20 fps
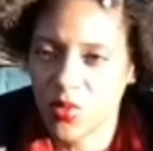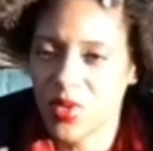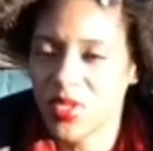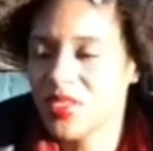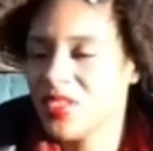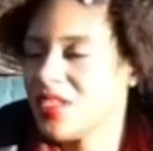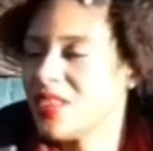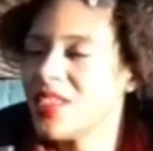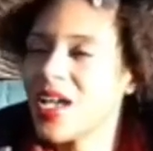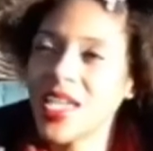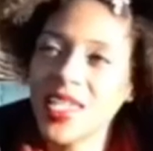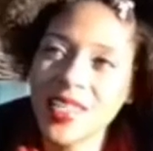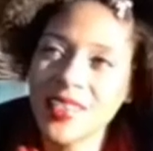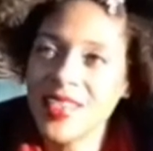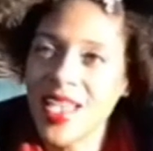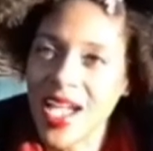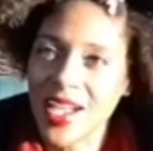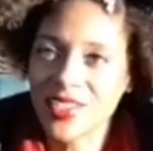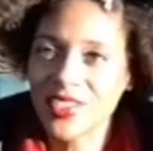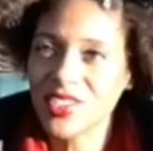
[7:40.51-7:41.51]
We did not get
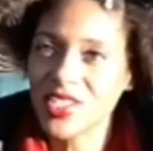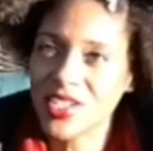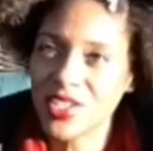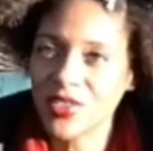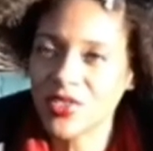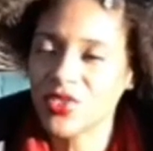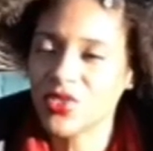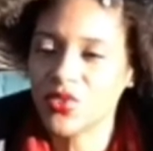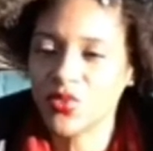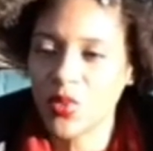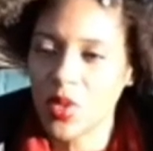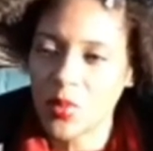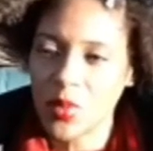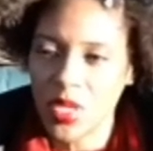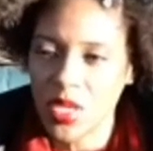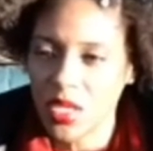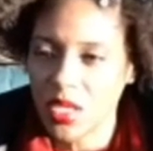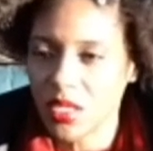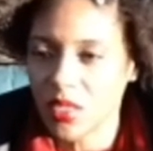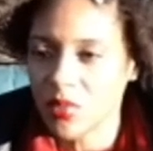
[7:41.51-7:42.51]
to actually go
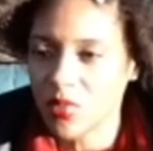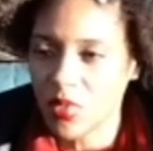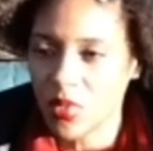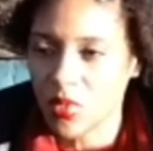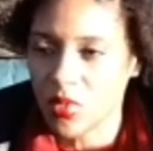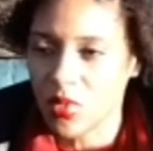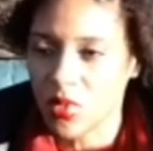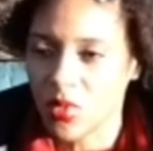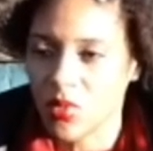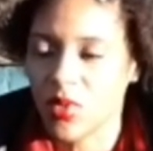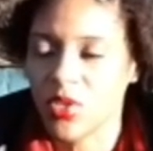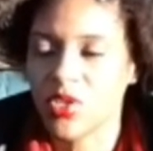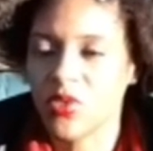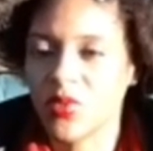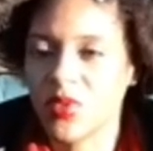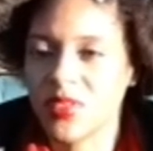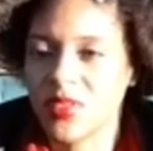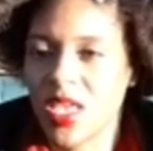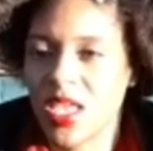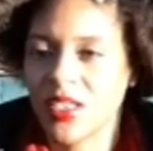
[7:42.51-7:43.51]
swimming in the pool, which
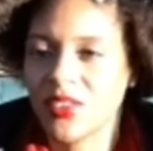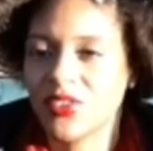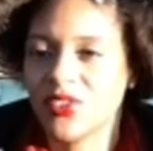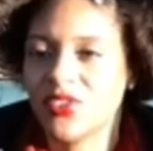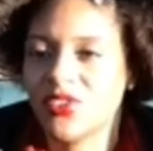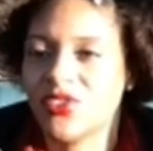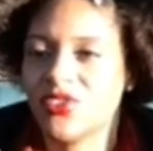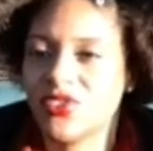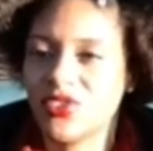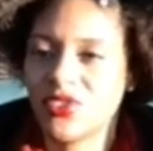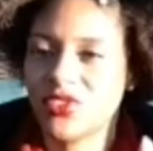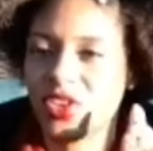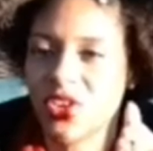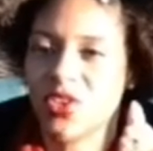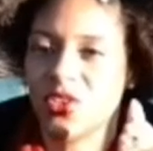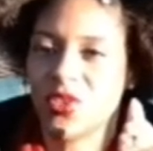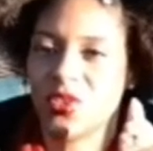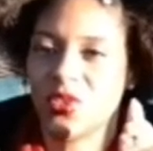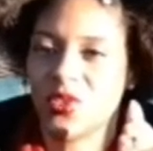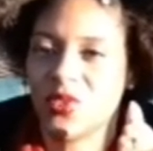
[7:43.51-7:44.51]
was like
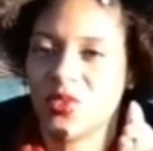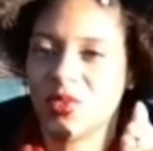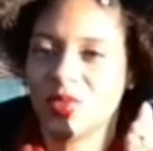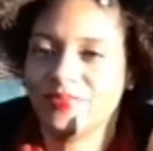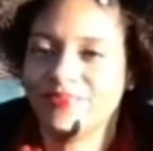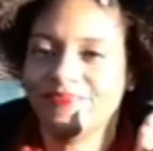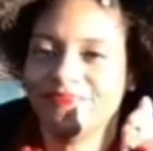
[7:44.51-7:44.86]
so